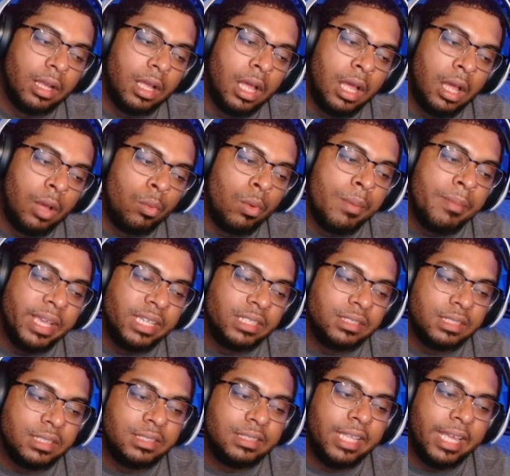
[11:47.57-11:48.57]
What makes
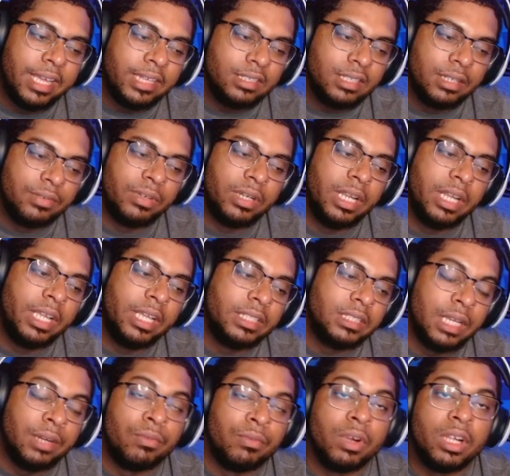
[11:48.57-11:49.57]
this deck different is
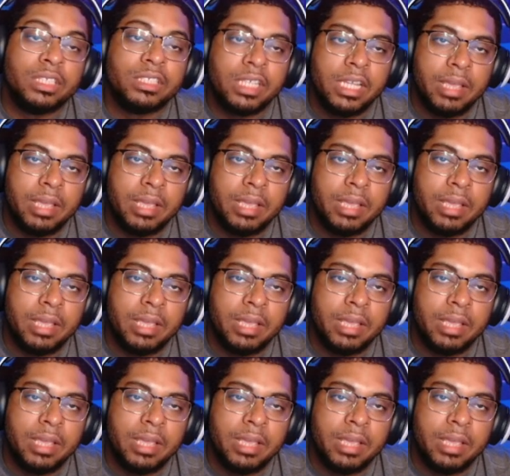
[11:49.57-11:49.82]
it runs